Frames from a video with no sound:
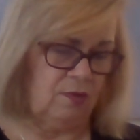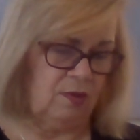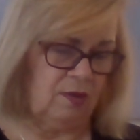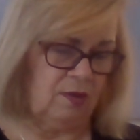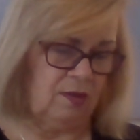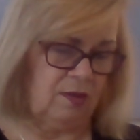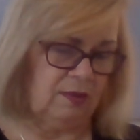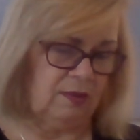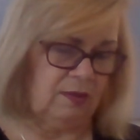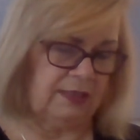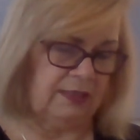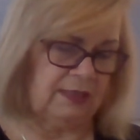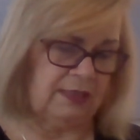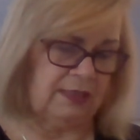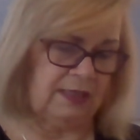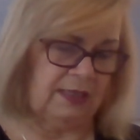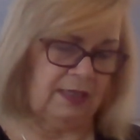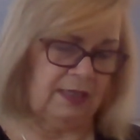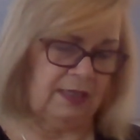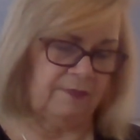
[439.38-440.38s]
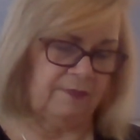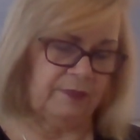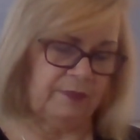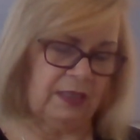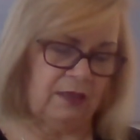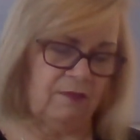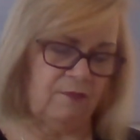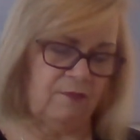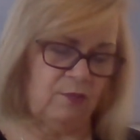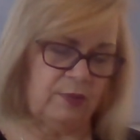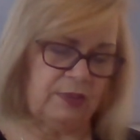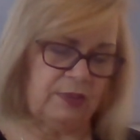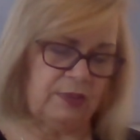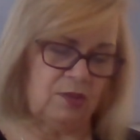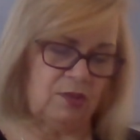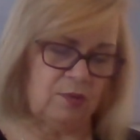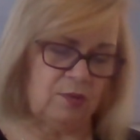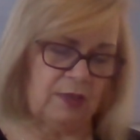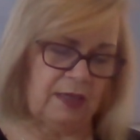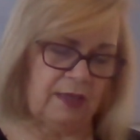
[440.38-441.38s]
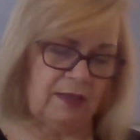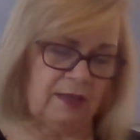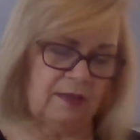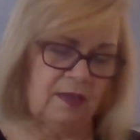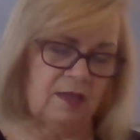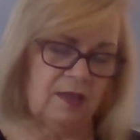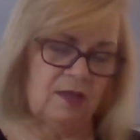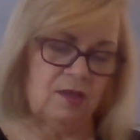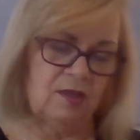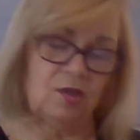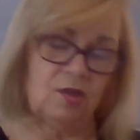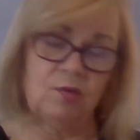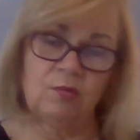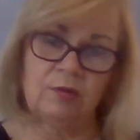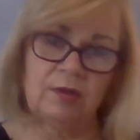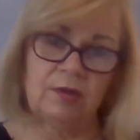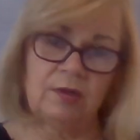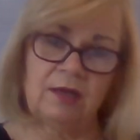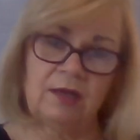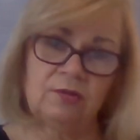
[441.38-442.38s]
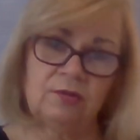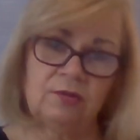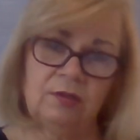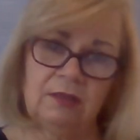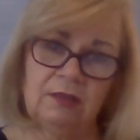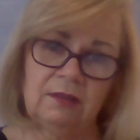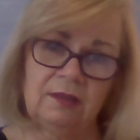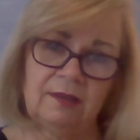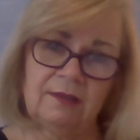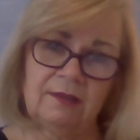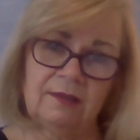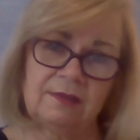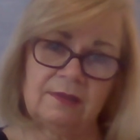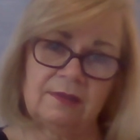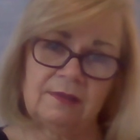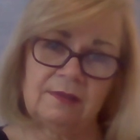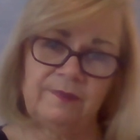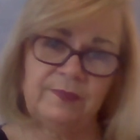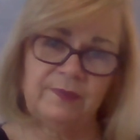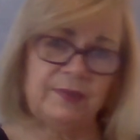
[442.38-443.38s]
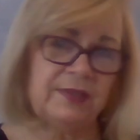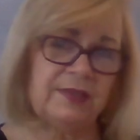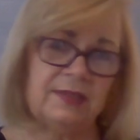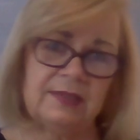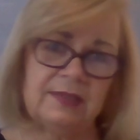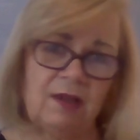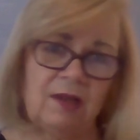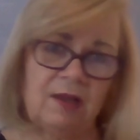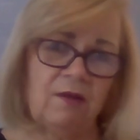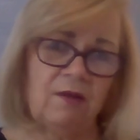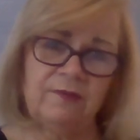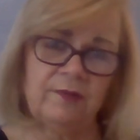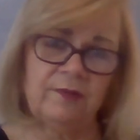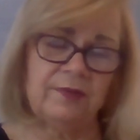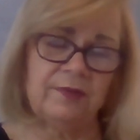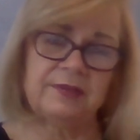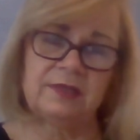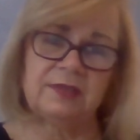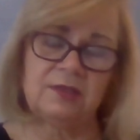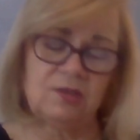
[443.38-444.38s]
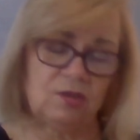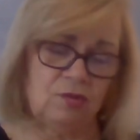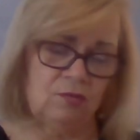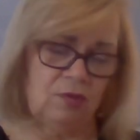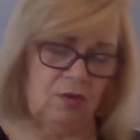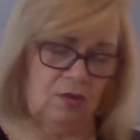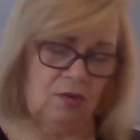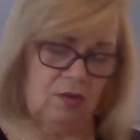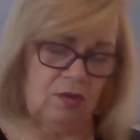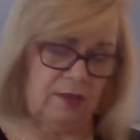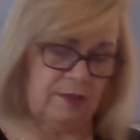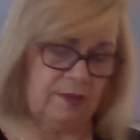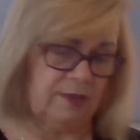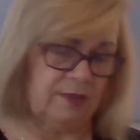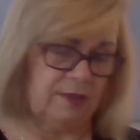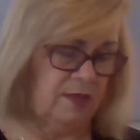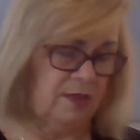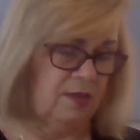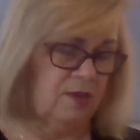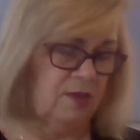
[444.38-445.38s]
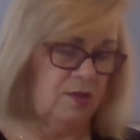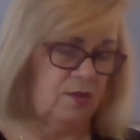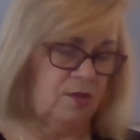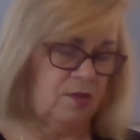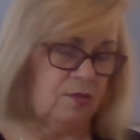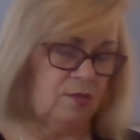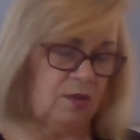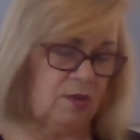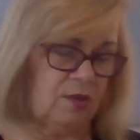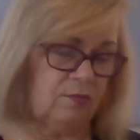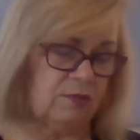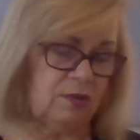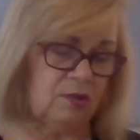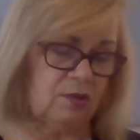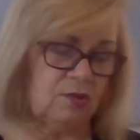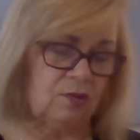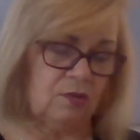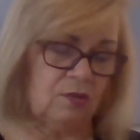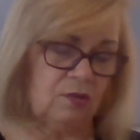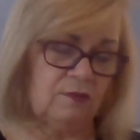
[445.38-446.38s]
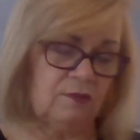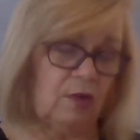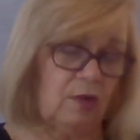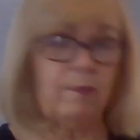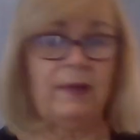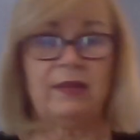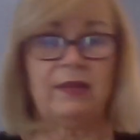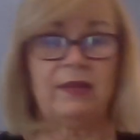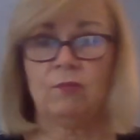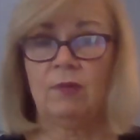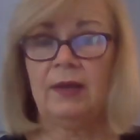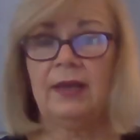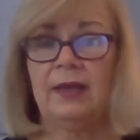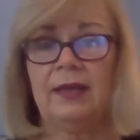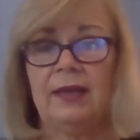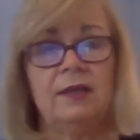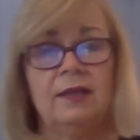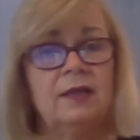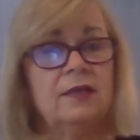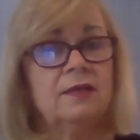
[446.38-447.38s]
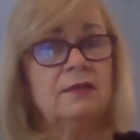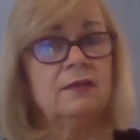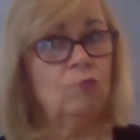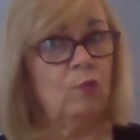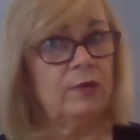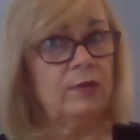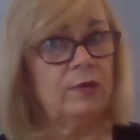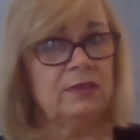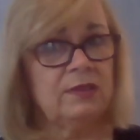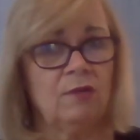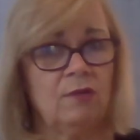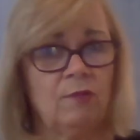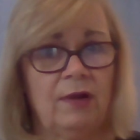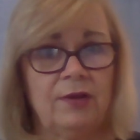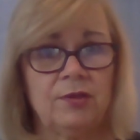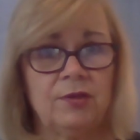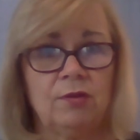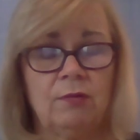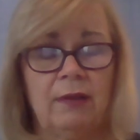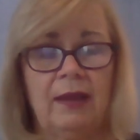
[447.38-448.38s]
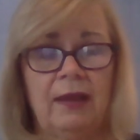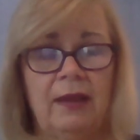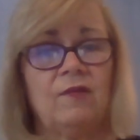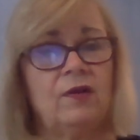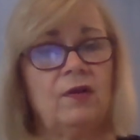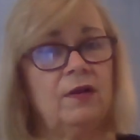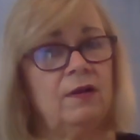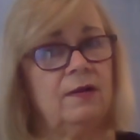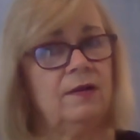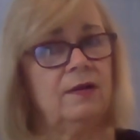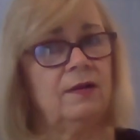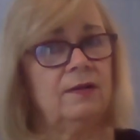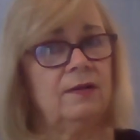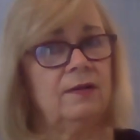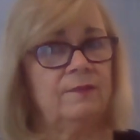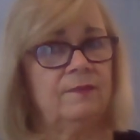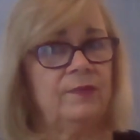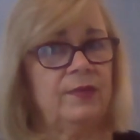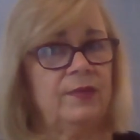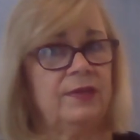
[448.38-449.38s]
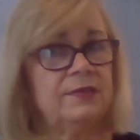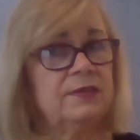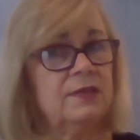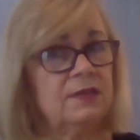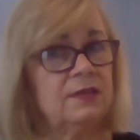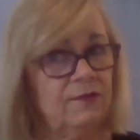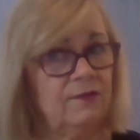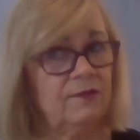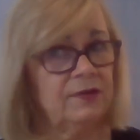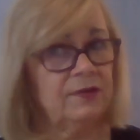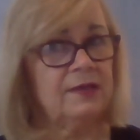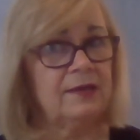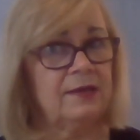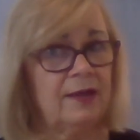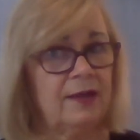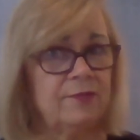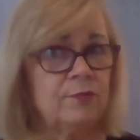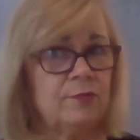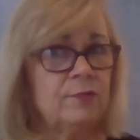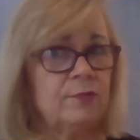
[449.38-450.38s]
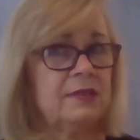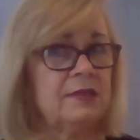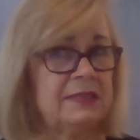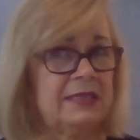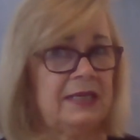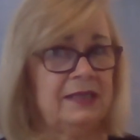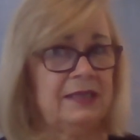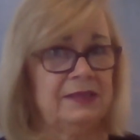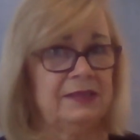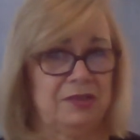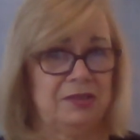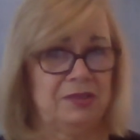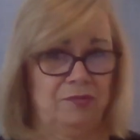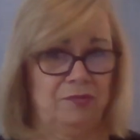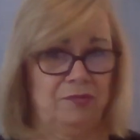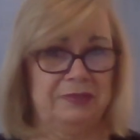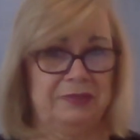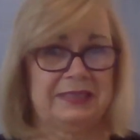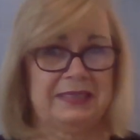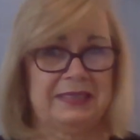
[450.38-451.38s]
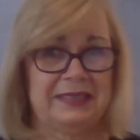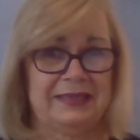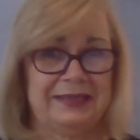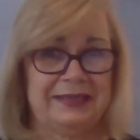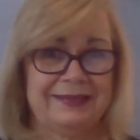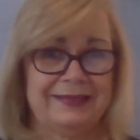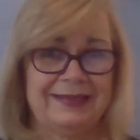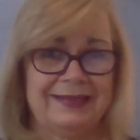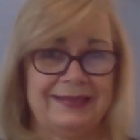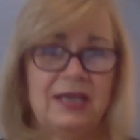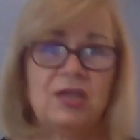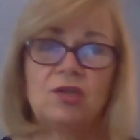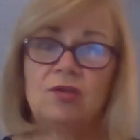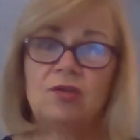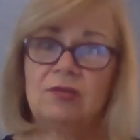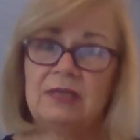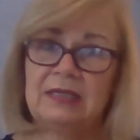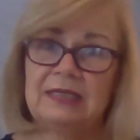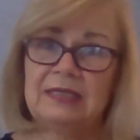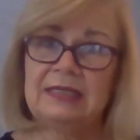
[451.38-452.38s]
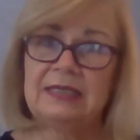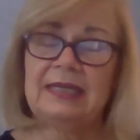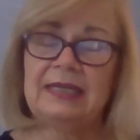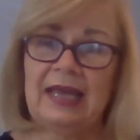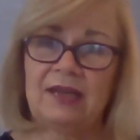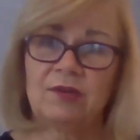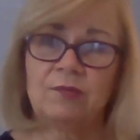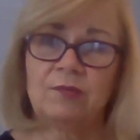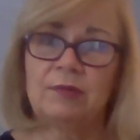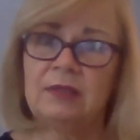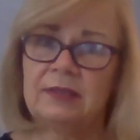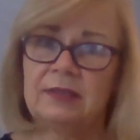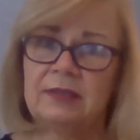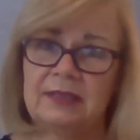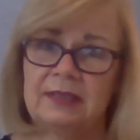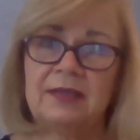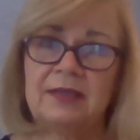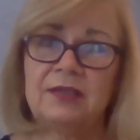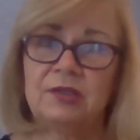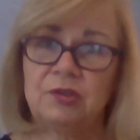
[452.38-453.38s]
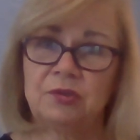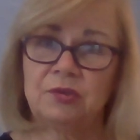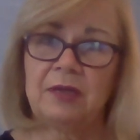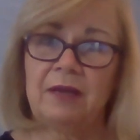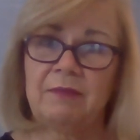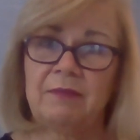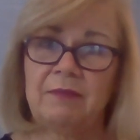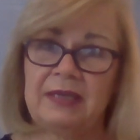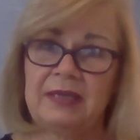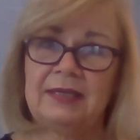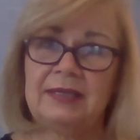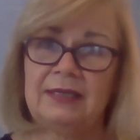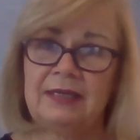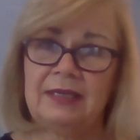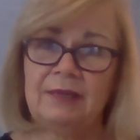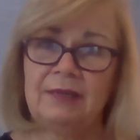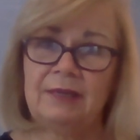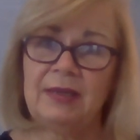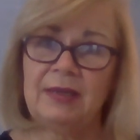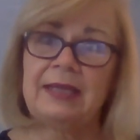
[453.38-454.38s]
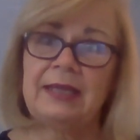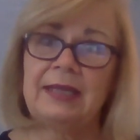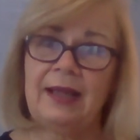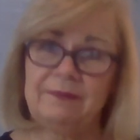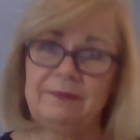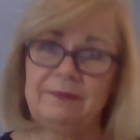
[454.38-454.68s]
Let's see. Little voice in your head. You are not good at this. This is awful. This is too hard. You don't deserve. Oh, by the way, once in a while you have a significant other that's telling you these things. You need to get out of real estate because you're not making any money.